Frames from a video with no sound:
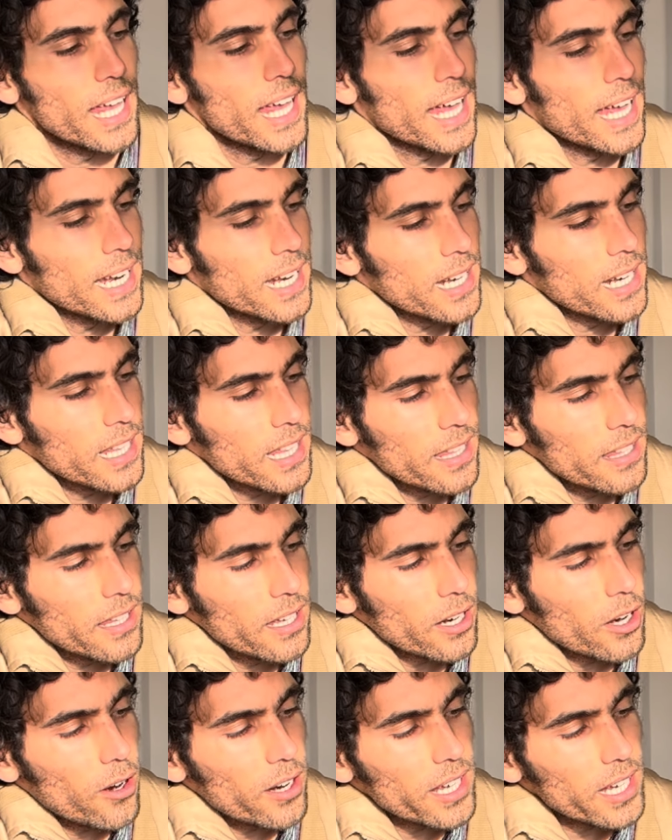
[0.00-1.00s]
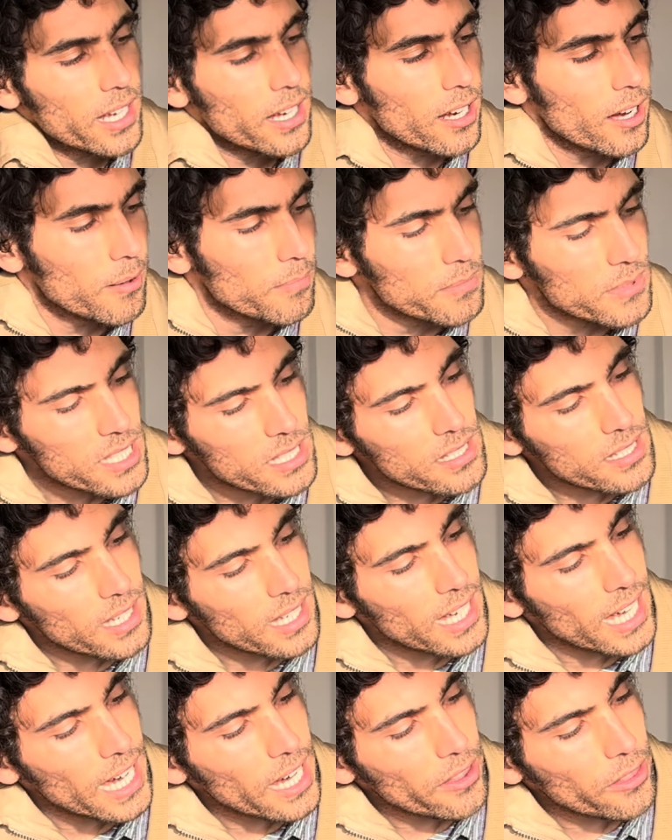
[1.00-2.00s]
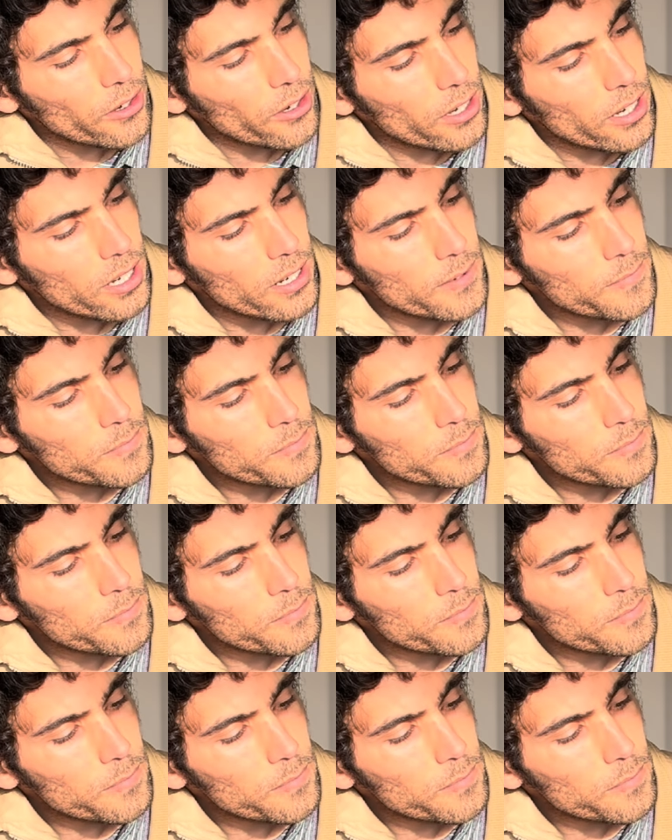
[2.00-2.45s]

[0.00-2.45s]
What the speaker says: and they're gonna come together